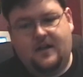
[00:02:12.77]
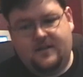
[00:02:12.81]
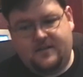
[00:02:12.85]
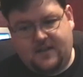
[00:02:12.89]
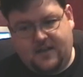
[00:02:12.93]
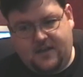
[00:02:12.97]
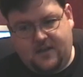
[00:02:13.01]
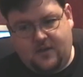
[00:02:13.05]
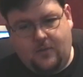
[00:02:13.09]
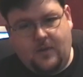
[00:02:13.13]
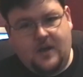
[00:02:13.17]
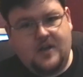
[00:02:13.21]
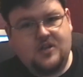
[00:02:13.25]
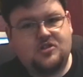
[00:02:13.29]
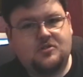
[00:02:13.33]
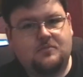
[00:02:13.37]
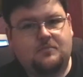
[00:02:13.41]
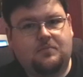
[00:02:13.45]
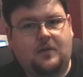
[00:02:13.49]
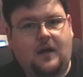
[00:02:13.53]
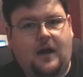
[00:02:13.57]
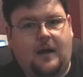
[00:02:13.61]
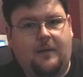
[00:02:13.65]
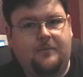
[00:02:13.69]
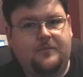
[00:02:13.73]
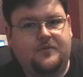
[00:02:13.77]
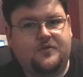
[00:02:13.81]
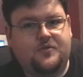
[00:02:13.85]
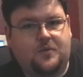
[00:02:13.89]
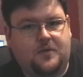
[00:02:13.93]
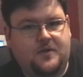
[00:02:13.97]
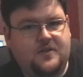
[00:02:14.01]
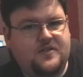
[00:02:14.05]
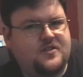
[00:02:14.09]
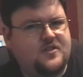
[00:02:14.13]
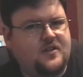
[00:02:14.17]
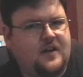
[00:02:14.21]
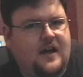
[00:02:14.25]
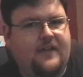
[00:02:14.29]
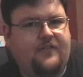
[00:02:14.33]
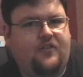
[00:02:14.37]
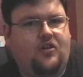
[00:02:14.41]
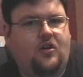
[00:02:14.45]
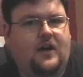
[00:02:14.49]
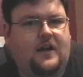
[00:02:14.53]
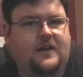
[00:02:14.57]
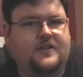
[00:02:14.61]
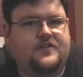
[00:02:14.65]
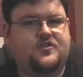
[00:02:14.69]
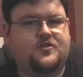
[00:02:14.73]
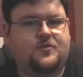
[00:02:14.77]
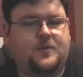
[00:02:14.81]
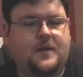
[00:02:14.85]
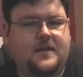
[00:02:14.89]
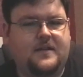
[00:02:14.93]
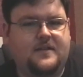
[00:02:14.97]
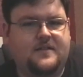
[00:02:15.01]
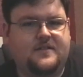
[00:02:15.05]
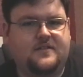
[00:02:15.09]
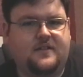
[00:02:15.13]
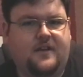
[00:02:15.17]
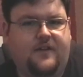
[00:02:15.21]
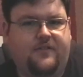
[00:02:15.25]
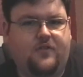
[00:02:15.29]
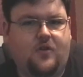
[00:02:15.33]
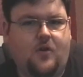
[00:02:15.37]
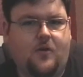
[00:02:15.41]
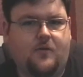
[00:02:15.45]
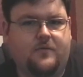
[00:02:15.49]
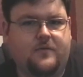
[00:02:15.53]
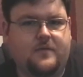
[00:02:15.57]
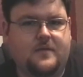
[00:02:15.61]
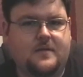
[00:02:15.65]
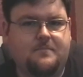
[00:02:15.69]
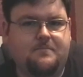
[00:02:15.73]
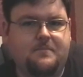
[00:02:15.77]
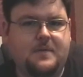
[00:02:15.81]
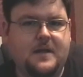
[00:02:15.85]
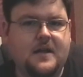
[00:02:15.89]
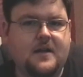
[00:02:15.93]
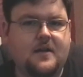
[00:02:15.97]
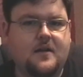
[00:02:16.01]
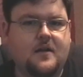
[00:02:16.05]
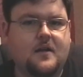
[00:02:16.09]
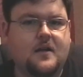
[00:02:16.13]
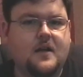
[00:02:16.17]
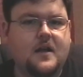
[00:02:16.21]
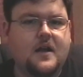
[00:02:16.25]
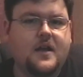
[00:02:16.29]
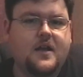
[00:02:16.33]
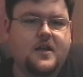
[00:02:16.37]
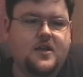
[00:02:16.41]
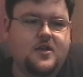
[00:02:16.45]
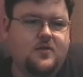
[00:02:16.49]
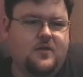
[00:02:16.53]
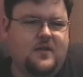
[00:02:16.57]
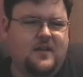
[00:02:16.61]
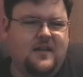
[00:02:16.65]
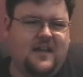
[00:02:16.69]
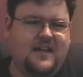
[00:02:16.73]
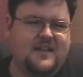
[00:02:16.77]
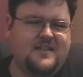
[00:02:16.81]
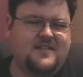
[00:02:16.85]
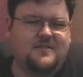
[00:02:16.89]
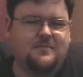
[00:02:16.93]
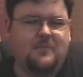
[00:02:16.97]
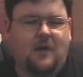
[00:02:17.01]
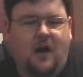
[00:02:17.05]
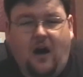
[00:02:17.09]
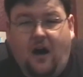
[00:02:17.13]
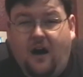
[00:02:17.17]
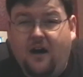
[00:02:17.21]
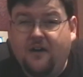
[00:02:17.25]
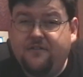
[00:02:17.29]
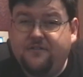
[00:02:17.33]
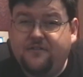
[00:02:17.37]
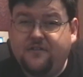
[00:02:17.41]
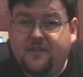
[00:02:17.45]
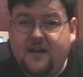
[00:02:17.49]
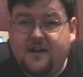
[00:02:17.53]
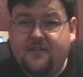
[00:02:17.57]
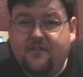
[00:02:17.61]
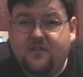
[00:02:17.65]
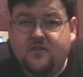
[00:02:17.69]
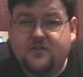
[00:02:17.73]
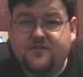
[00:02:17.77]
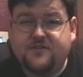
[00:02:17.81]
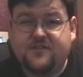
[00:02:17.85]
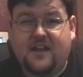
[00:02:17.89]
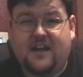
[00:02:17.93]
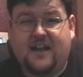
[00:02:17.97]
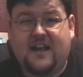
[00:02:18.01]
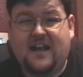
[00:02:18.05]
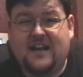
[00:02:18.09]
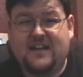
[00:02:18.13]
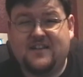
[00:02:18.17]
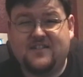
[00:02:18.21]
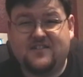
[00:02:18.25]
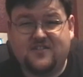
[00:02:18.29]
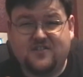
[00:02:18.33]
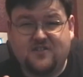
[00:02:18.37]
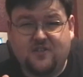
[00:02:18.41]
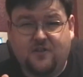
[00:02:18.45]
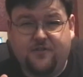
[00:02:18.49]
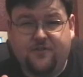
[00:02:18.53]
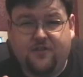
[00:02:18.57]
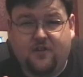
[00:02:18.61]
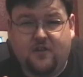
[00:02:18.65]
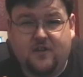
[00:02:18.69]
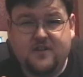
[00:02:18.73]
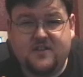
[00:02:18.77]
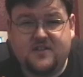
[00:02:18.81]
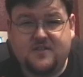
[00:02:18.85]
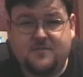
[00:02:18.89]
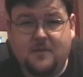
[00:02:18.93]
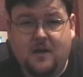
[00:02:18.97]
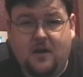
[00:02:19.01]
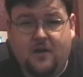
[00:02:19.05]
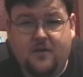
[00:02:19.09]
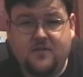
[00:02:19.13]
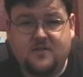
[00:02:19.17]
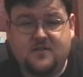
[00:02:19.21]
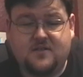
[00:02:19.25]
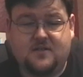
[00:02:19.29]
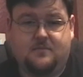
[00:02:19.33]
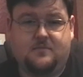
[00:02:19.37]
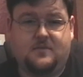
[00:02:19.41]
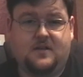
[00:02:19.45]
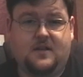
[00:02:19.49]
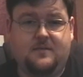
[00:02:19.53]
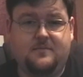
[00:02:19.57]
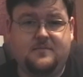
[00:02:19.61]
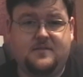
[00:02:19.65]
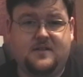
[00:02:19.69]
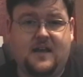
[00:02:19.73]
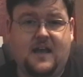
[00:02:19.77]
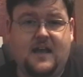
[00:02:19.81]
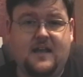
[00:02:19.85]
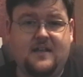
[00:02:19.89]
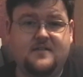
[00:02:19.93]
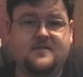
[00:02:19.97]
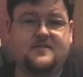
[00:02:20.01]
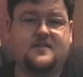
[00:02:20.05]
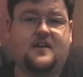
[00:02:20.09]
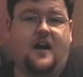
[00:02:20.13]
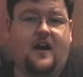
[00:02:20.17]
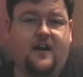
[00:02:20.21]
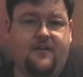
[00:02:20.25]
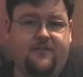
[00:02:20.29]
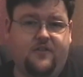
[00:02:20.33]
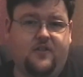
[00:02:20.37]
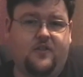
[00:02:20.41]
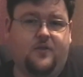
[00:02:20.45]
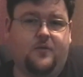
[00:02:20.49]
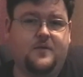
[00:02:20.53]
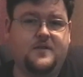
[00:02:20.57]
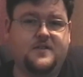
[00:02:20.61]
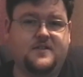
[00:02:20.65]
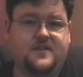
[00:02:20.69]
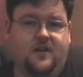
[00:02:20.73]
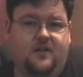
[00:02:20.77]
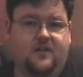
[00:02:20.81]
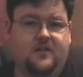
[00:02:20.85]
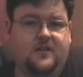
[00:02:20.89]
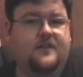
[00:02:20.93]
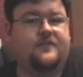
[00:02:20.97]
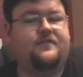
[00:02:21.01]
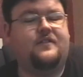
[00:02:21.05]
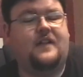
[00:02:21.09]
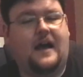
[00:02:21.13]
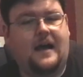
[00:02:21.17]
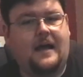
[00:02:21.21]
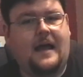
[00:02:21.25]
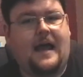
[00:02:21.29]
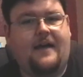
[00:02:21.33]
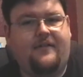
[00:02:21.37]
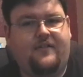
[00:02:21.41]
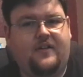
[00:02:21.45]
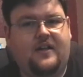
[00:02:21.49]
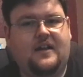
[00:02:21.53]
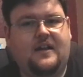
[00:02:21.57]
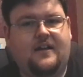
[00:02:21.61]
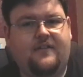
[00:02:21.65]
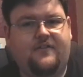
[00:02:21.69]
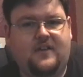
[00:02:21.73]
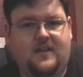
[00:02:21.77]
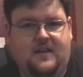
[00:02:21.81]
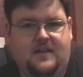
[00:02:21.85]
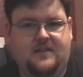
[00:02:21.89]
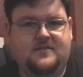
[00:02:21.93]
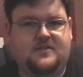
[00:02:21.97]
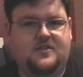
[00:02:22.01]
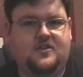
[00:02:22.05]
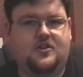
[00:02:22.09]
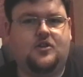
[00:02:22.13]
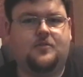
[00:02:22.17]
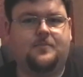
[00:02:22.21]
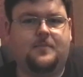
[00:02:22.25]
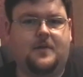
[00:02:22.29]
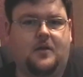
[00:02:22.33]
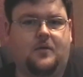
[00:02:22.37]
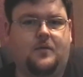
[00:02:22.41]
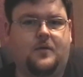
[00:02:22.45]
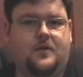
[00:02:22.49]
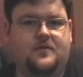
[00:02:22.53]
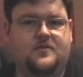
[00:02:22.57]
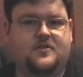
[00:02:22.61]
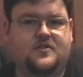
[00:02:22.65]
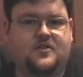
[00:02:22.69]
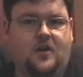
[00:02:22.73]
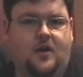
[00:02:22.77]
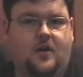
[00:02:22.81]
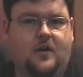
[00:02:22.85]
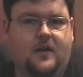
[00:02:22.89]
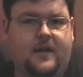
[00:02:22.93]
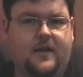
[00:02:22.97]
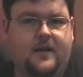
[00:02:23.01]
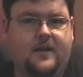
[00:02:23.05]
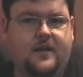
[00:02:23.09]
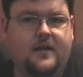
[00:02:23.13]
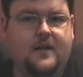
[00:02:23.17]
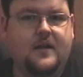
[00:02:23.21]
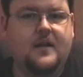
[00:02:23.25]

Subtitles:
attenuation problems where you still have a lot of sweetness left over in the beer. You can get some off flavors. That kind of sulfury smell you sometimes get is often the result of not having enough yeast in your beer when you started.